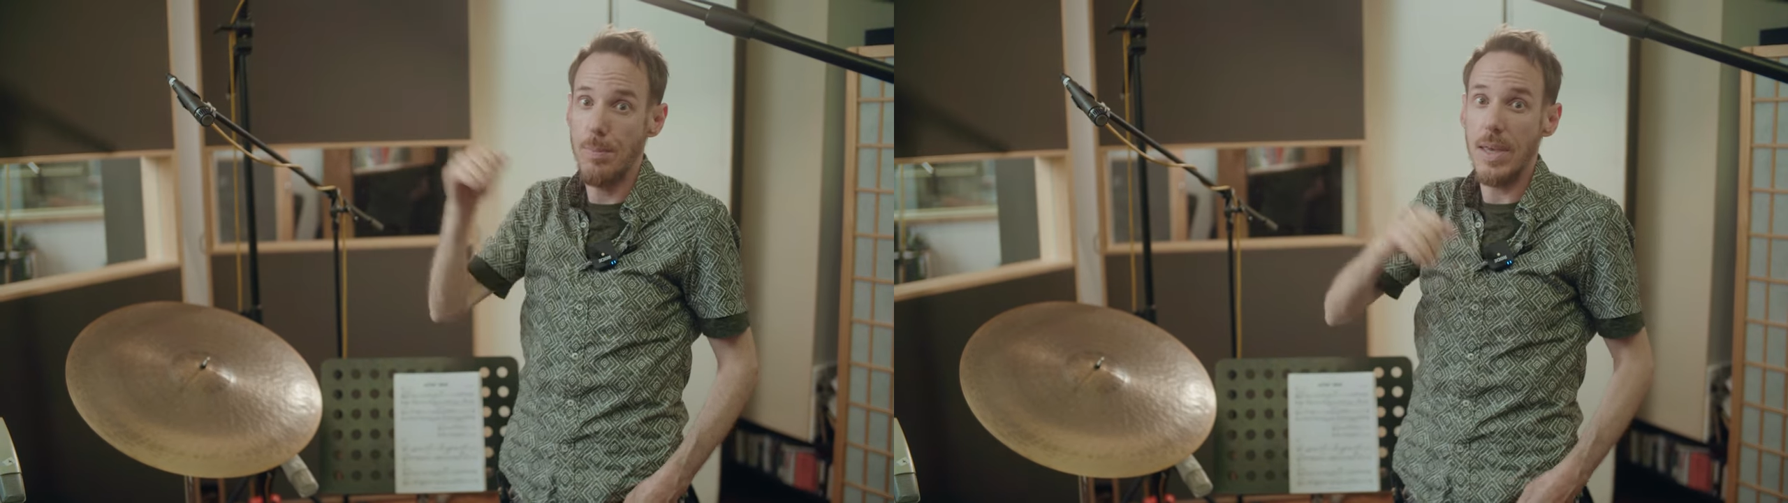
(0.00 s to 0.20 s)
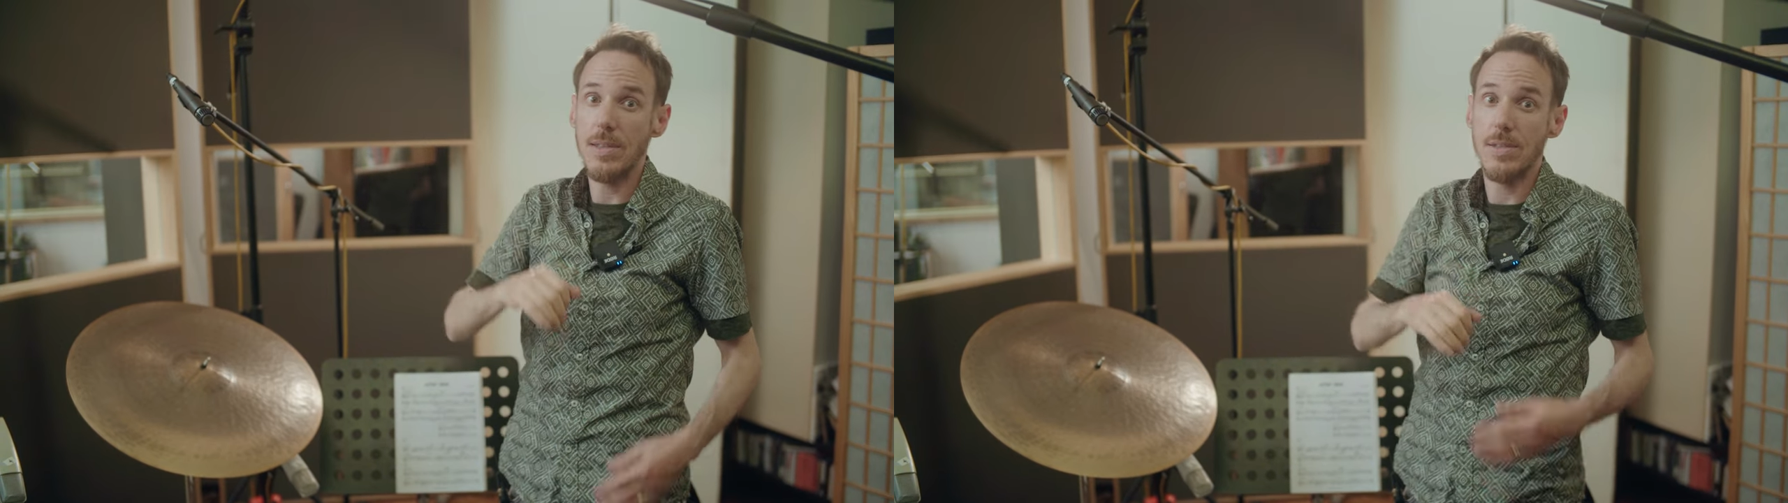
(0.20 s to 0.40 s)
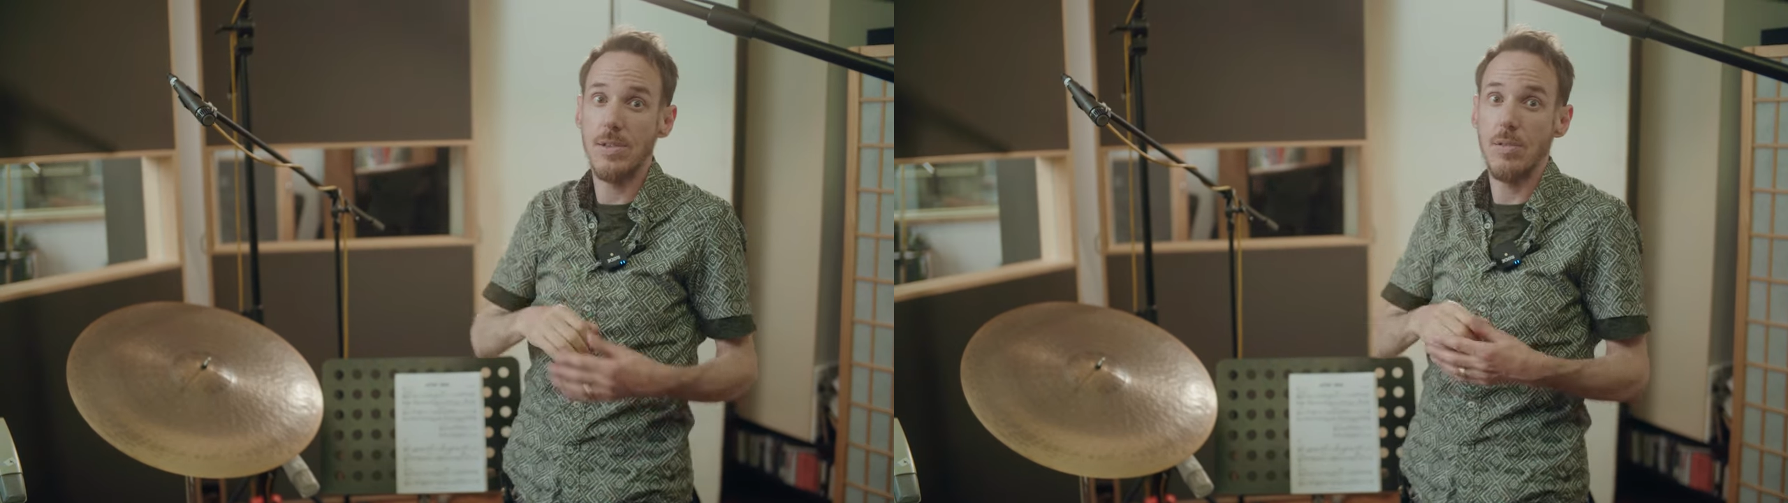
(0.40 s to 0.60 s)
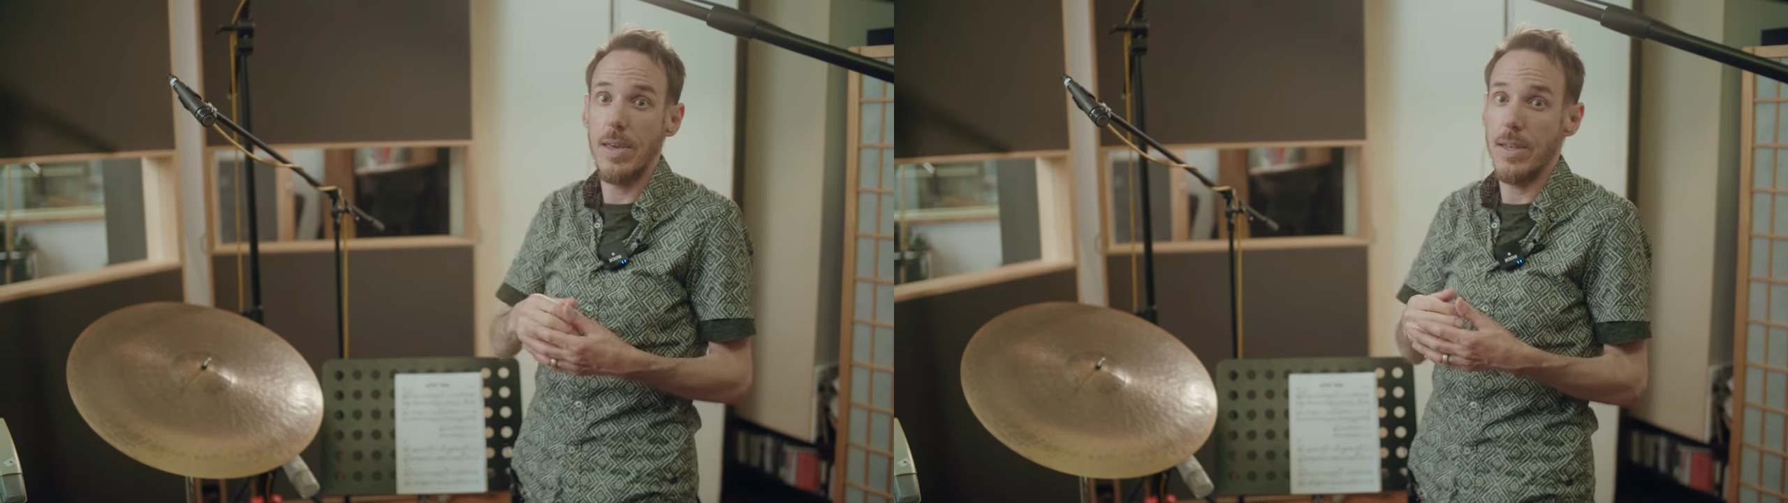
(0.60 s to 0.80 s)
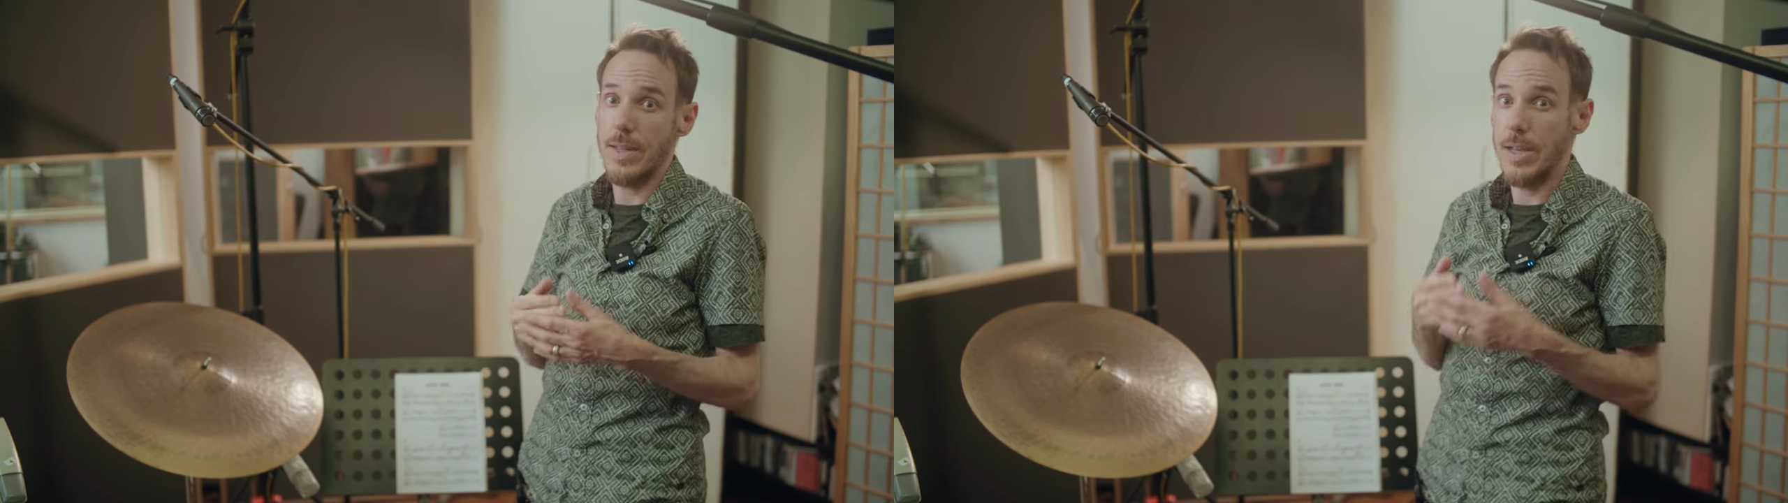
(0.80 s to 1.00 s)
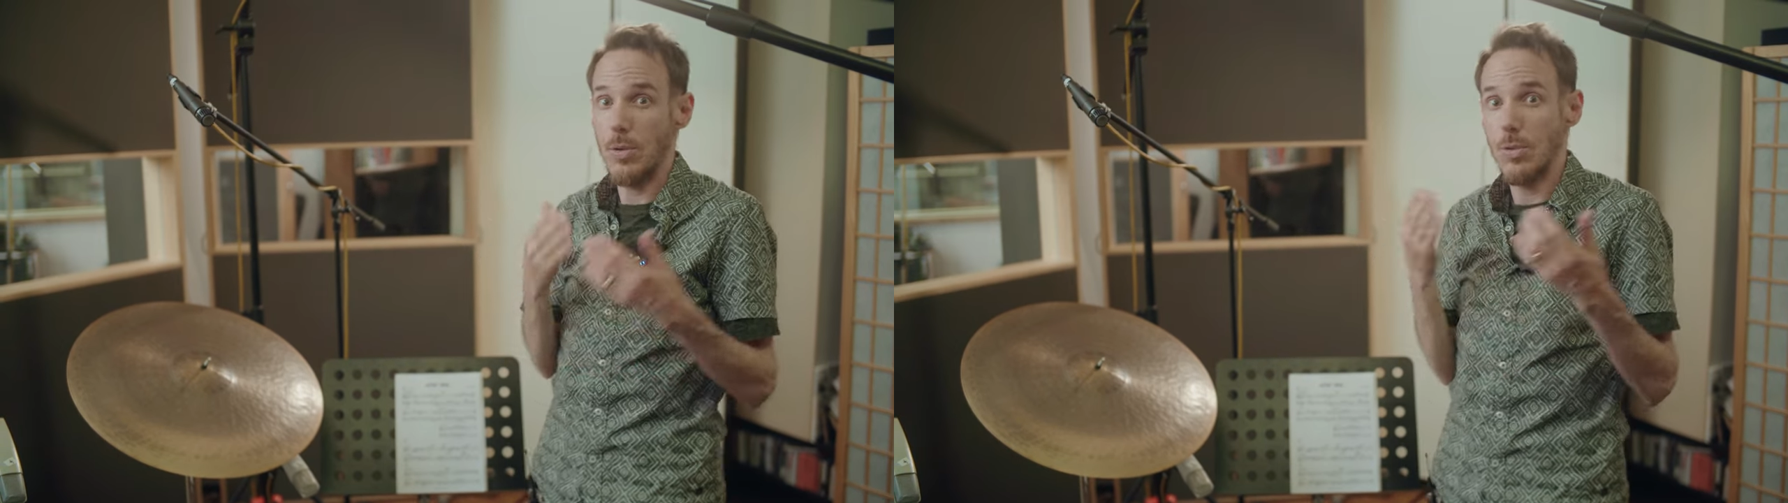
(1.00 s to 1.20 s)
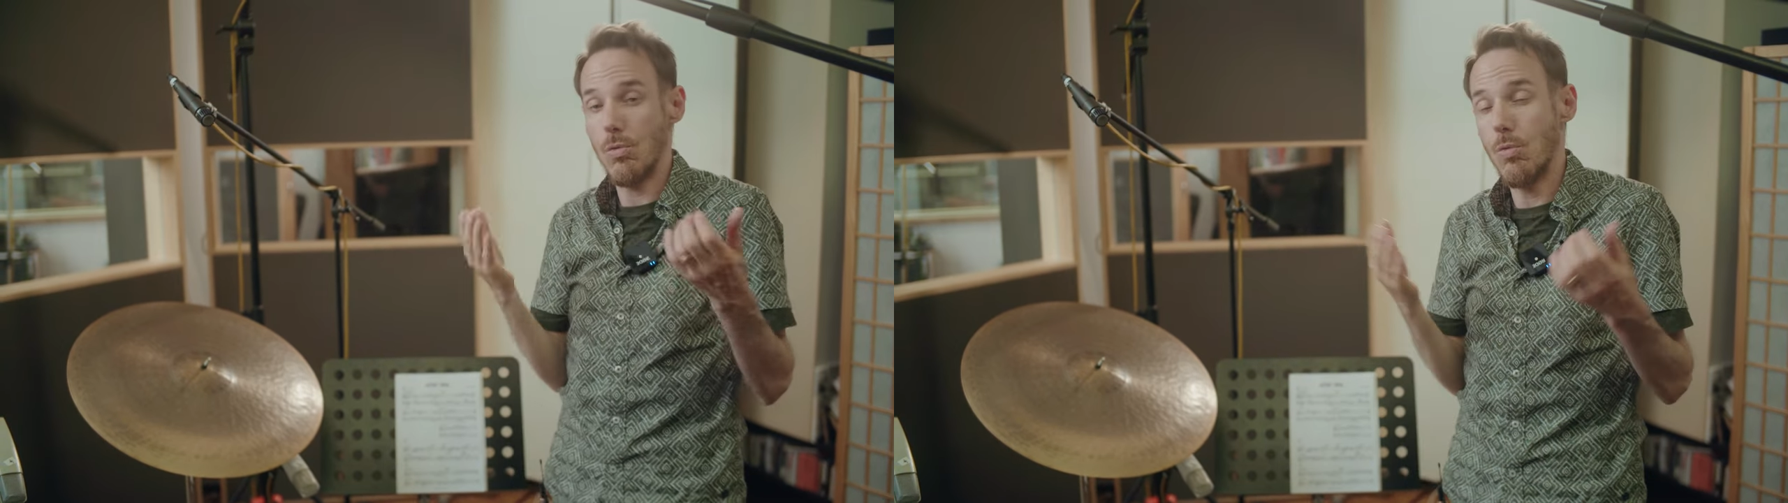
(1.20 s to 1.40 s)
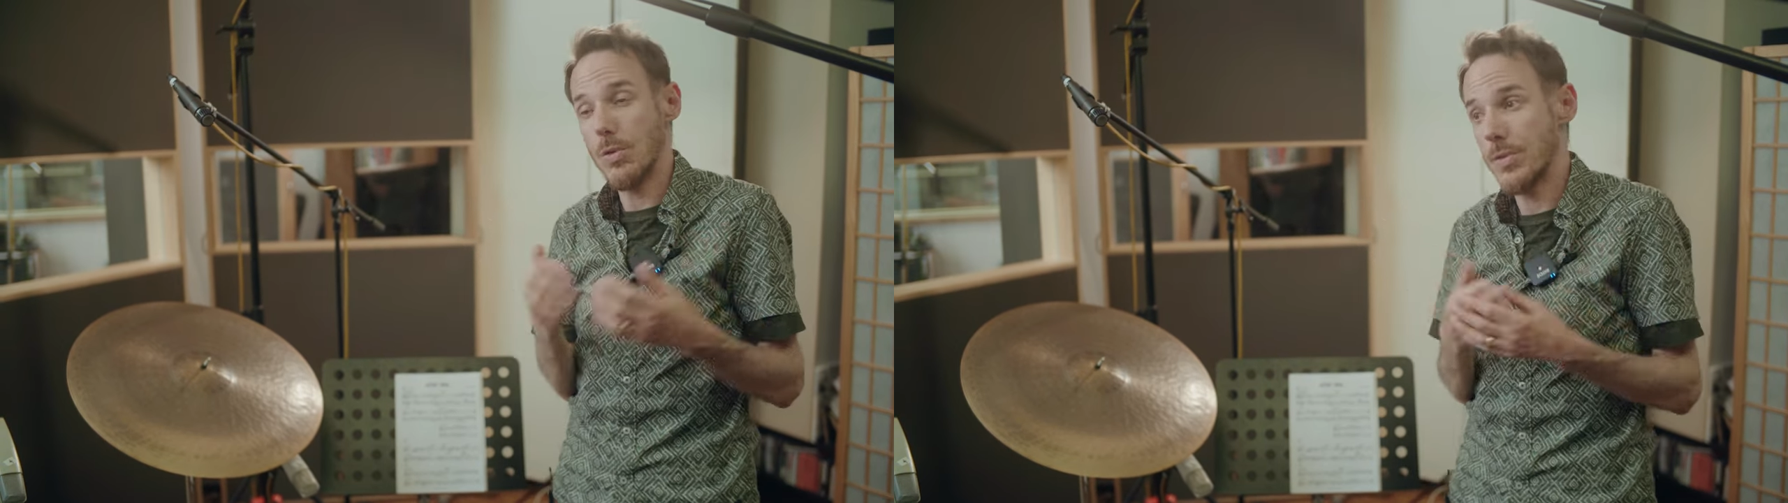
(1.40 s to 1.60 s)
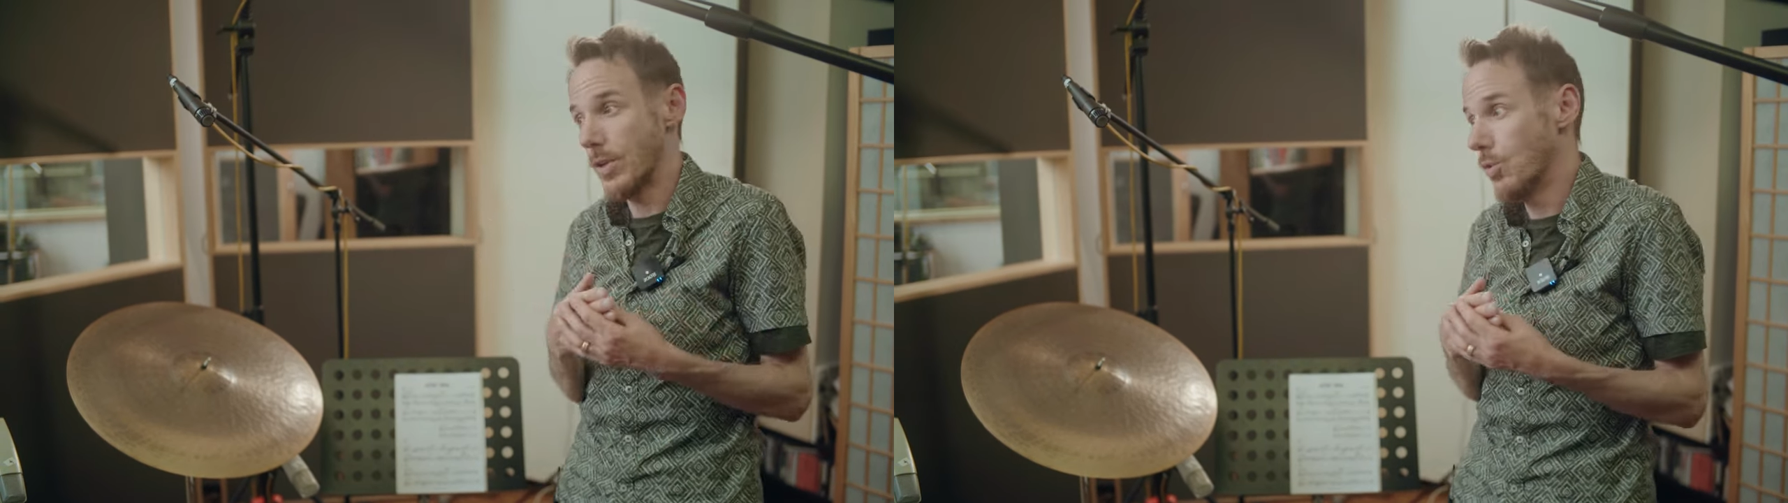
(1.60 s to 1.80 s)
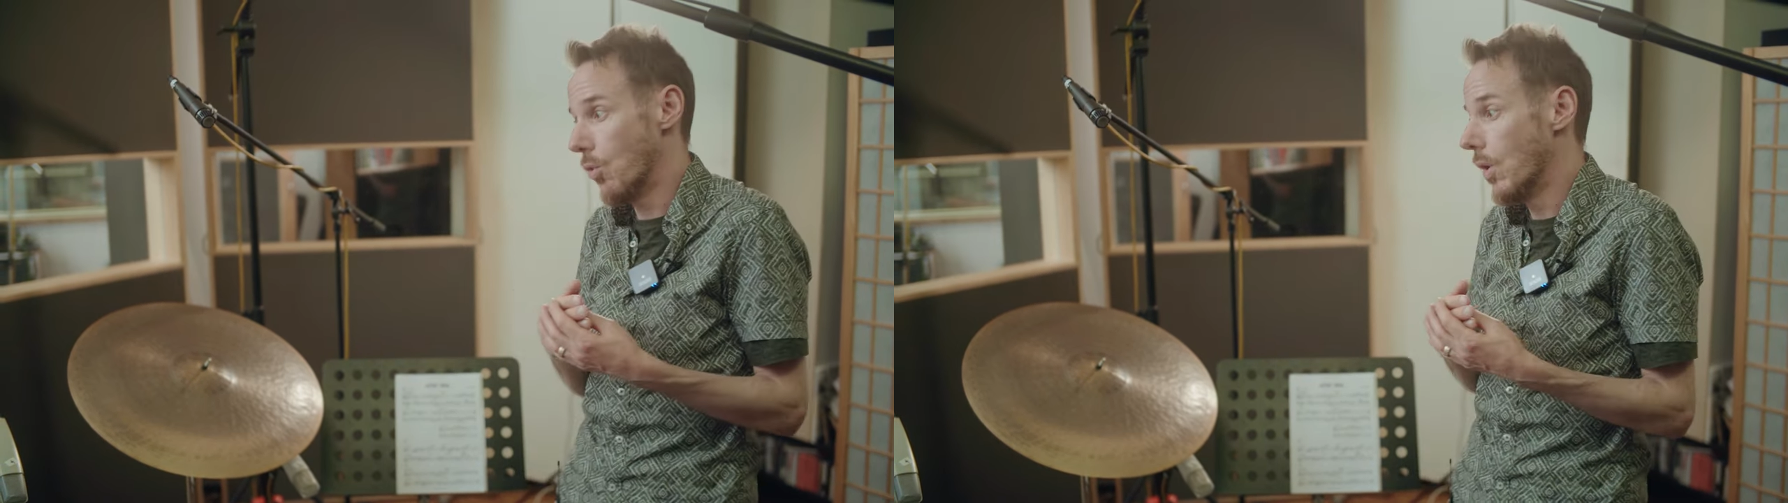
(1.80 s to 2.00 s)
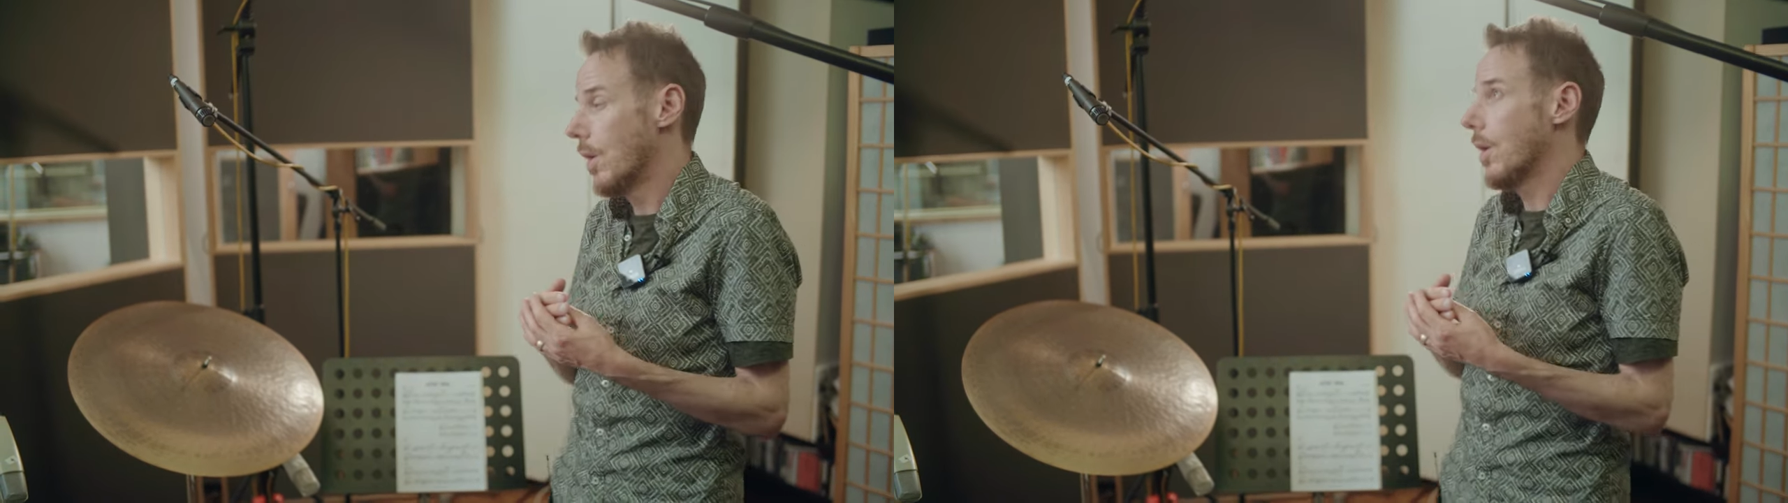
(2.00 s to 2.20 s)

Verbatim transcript: basses away and I don't know what they do.